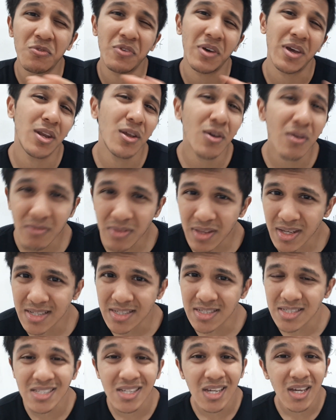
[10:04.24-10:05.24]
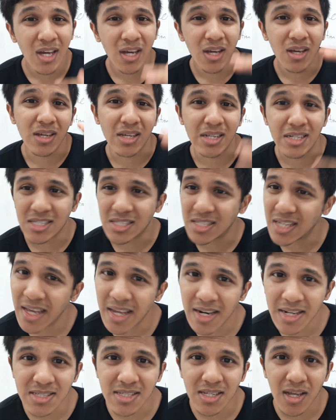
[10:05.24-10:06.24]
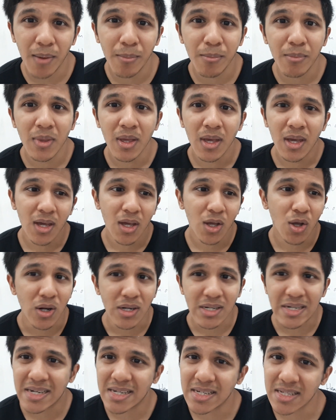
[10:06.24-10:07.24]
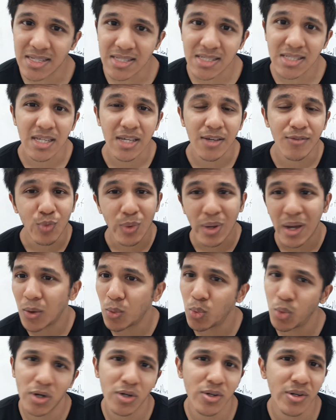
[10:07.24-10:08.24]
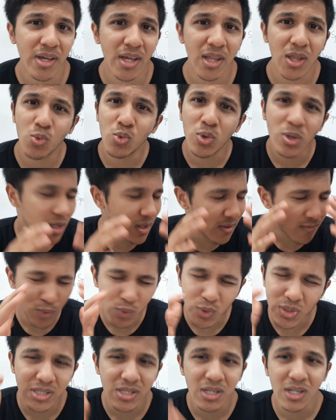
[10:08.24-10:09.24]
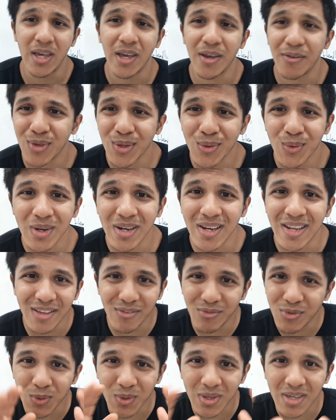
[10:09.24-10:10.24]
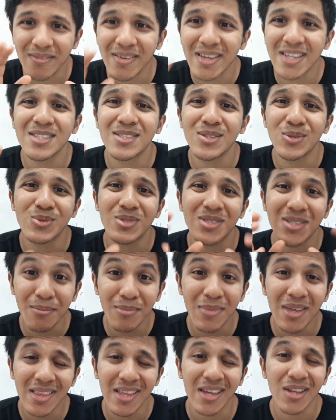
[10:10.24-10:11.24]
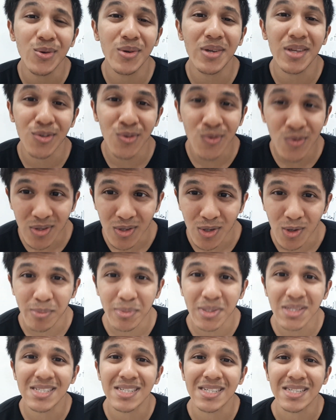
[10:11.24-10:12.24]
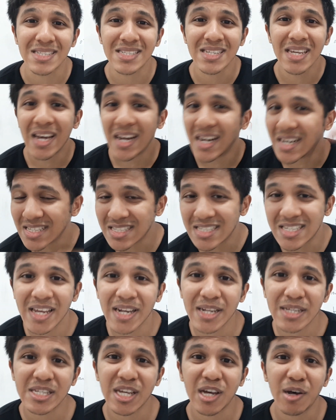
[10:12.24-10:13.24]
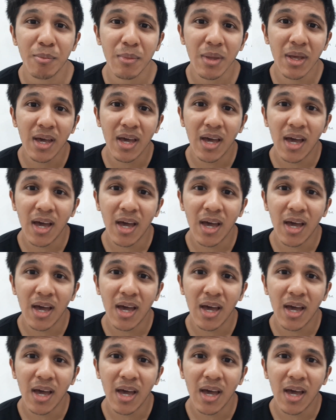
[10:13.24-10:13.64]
with any of this, you can just hit us up. Contact us. If you can't work together, we'll still leave you giving something that you can use in your business. Just hit us up.